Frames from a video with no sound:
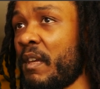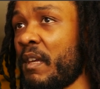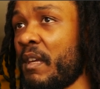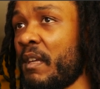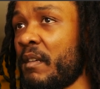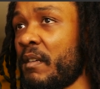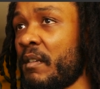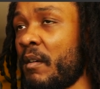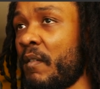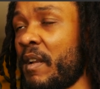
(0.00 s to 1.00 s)
head,
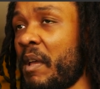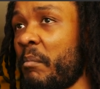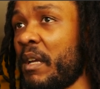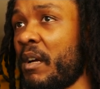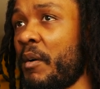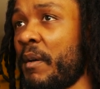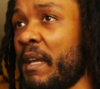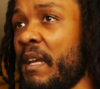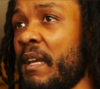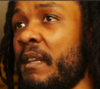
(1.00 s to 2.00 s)
over that big old
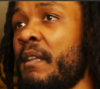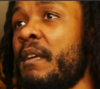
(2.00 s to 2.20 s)
head.